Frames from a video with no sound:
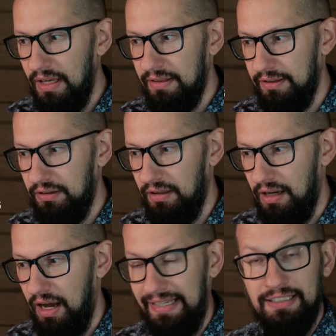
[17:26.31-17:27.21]
that
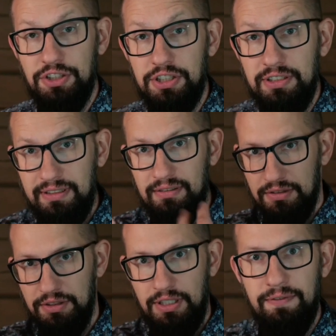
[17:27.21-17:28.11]
I can just
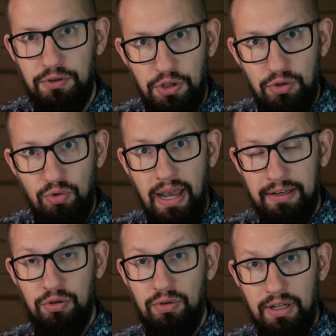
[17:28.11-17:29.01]
give to you
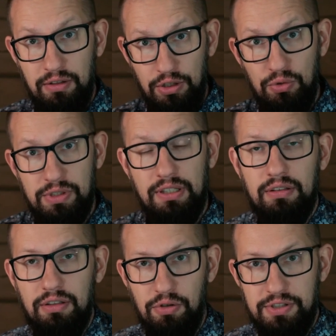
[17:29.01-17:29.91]
and you can use
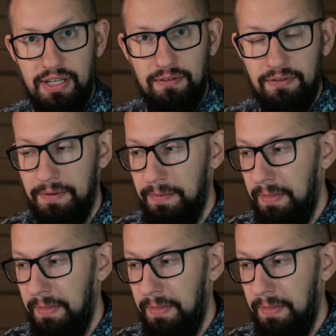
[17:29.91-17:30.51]
it yourself.